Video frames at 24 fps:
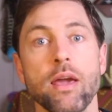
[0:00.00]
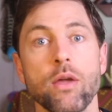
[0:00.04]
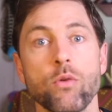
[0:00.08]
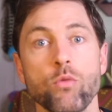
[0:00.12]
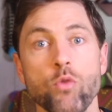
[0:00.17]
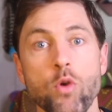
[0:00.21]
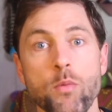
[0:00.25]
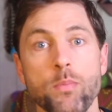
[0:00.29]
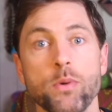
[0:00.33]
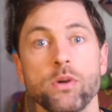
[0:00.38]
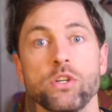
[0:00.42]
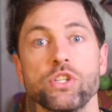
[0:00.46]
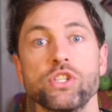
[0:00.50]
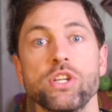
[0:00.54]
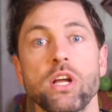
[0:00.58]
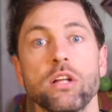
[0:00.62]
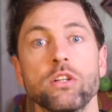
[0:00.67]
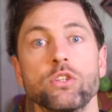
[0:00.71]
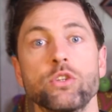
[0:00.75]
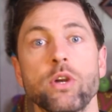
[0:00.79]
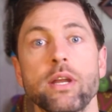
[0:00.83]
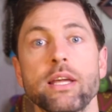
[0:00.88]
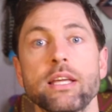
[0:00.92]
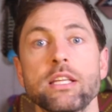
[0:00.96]
And Rupert
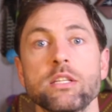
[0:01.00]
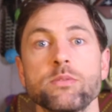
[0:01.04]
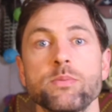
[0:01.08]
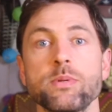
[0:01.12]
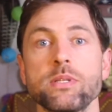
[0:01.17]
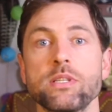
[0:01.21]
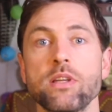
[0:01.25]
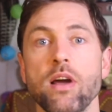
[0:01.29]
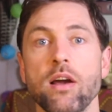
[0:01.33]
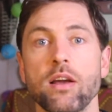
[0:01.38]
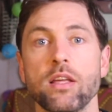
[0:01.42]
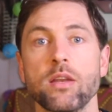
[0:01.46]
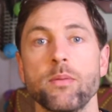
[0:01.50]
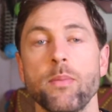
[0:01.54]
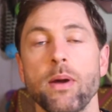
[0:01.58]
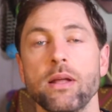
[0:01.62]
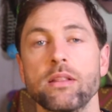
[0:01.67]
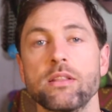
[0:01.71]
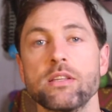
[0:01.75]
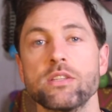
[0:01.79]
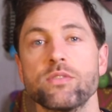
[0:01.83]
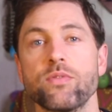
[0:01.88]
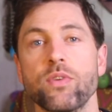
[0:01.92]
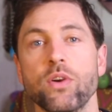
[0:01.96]
Sheldrake has been talking
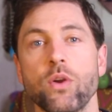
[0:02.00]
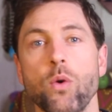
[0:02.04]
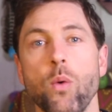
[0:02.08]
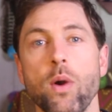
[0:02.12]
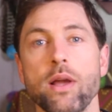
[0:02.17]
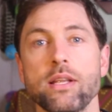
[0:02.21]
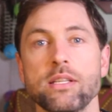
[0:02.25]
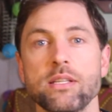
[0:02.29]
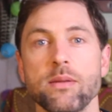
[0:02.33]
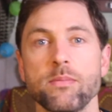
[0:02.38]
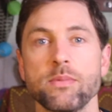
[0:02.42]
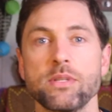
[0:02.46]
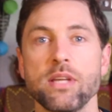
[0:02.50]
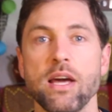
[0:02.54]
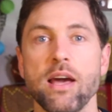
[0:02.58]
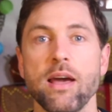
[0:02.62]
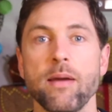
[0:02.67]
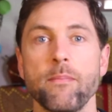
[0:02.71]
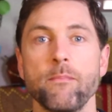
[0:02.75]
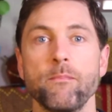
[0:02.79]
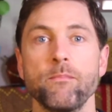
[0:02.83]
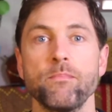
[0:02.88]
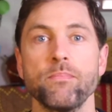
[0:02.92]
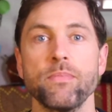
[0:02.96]
about this for quite some
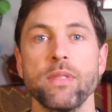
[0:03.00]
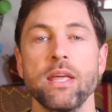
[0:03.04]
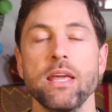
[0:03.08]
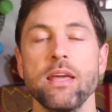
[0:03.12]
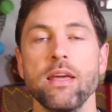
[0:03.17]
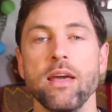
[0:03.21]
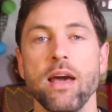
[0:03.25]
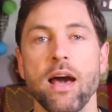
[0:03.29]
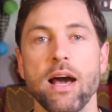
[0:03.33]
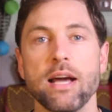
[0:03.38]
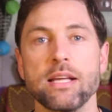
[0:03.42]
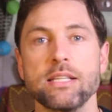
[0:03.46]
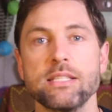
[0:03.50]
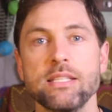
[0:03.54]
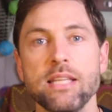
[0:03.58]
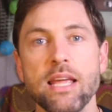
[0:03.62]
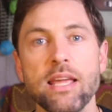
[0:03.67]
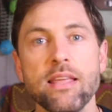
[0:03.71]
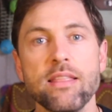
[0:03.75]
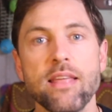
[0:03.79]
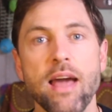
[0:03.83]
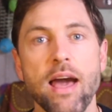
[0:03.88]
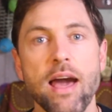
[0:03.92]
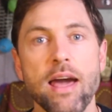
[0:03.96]
time. I
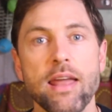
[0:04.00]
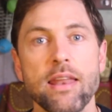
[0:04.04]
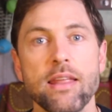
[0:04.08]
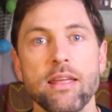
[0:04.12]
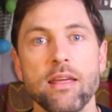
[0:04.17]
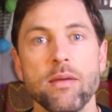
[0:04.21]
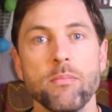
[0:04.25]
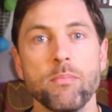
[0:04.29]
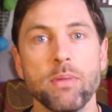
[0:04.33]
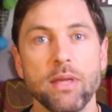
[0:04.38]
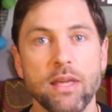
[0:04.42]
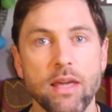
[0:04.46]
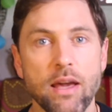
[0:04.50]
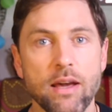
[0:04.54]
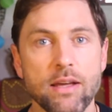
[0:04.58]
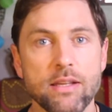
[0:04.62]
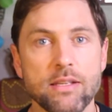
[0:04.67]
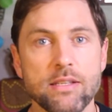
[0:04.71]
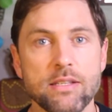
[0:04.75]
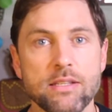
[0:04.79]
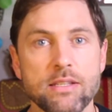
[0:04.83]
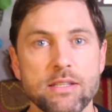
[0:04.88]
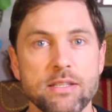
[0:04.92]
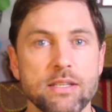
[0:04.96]
say that
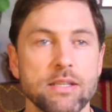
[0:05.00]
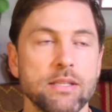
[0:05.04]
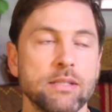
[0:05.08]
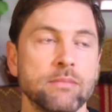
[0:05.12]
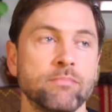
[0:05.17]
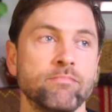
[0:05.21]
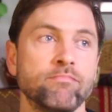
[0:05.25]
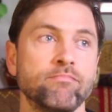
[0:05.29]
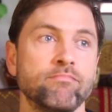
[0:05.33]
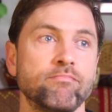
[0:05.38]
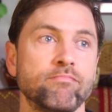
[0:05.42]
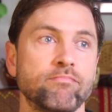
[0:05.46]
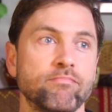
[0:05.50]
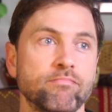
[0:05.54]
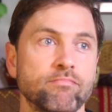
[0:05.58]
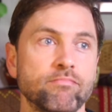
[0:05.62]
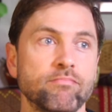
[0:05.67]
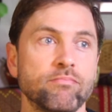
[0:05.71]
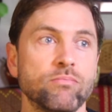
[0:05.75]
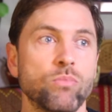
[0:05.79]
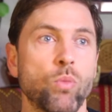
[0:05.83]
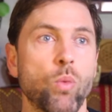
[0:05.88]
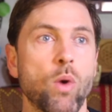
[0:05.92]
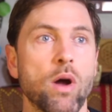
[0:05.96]
because,
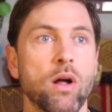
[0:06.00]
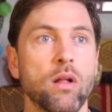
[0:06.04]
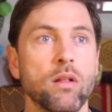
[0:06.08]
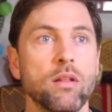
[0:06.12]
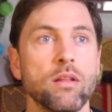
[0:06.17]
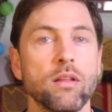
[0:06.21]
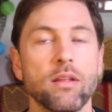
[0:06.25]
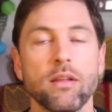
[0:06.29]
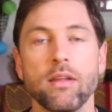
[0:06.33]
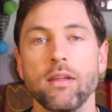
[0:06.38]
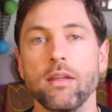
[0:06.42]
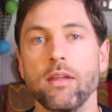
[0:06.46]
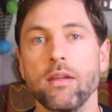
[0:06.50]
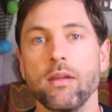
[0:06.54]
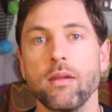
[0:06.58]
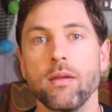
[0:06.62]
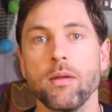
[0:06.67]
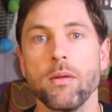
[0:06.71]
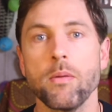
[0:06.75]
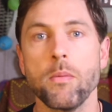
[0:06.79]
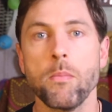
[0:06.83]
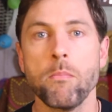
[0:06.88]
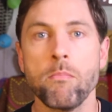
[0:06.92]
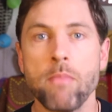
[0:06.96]
well,
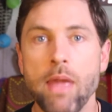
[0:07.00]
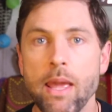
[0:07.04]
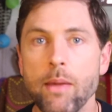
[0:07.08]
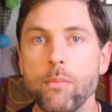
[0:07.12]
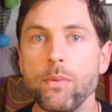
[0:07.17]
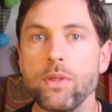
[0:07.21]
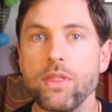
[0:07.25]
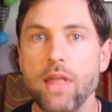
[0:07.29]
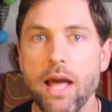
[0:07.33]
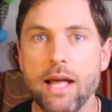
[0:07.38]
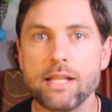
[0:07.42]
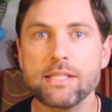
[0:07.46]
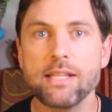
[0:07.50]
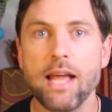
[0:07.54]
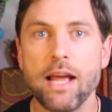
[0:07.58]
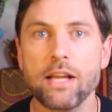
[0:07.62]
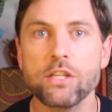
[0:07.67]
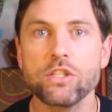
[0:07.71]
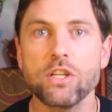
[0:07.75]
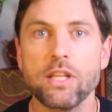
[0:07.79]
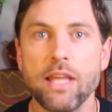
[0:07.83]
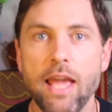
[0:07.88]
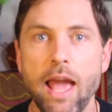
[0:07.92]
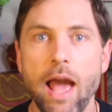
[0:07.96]
maybe that's
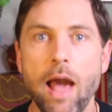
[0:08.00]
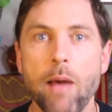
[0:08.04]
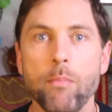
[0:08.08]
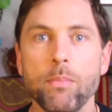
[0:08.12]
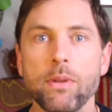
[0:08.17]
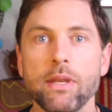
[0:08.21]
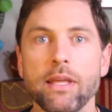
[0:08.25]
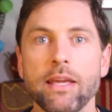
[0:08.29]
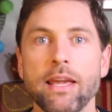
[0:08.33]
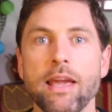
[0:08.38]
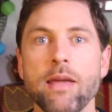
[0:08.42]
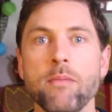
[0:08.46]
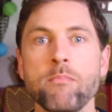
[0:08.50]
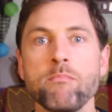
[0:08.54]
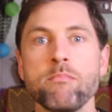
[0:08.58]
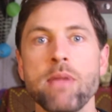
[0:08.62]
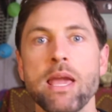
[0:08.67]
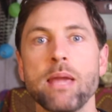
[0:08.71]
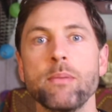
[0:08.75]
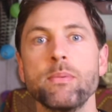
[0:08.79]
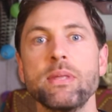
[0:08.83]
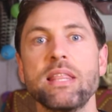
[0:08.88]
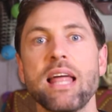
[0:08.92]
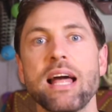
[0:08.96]
actually happening, and
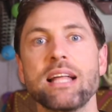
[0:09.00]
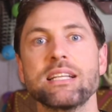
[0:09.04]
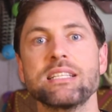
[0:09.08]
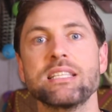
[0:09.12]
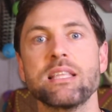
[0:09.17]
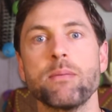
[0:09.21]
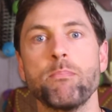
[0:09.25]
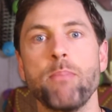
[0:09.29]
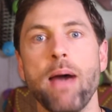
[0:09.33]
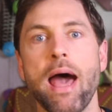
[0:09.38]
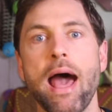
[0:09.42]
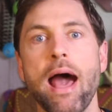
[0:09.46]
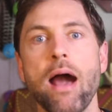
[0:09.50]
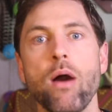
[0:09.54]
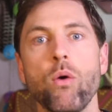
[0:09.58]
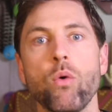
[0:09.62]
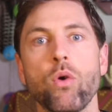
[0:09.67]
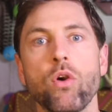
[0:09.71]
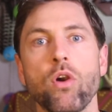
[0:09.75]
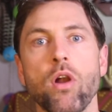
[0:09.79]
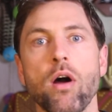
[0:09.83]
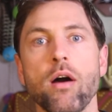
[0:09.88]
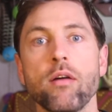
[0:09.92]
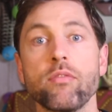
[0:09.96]
maybe that's the
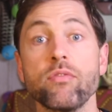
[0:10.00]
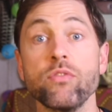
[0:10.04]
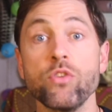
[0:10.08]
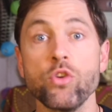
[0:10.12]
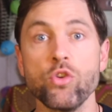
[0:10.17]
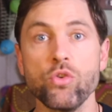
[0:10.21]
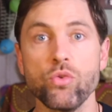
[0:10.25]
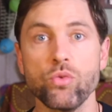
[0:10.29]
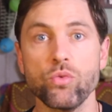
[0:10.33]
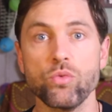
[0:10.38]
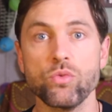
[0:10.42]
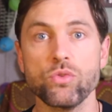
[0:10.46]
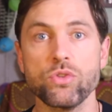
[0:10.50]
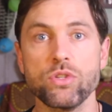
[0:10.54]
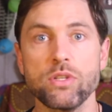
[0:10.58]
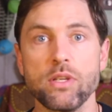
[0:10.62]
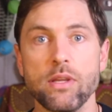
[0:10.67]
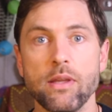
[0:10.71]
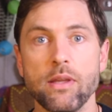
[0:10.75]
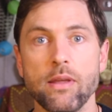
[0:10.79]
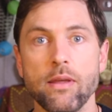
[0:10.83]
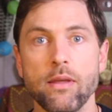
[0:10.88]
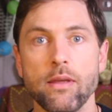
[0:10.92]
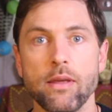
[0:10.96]
power of
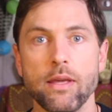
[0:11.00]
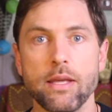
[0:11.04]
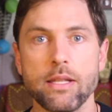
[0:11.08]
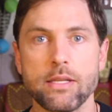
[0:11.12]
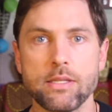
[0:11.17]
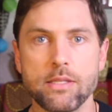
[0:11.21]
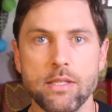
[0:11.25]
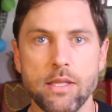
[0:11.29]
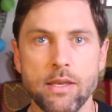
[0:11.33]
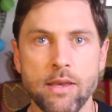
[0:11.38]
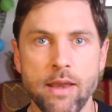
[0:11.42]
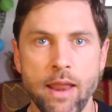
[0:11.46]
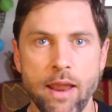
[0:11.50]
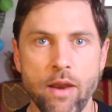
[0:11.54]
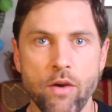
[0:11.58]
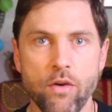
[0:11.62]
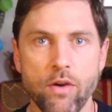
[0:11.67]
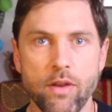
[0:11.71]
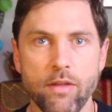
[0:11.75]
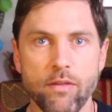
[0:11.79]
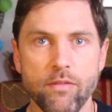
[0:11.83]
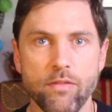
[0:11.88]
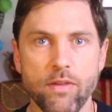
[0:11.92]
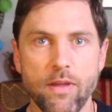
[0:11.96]
news. It's the
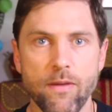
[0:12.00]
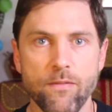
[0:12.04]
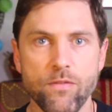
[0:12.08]
narrative.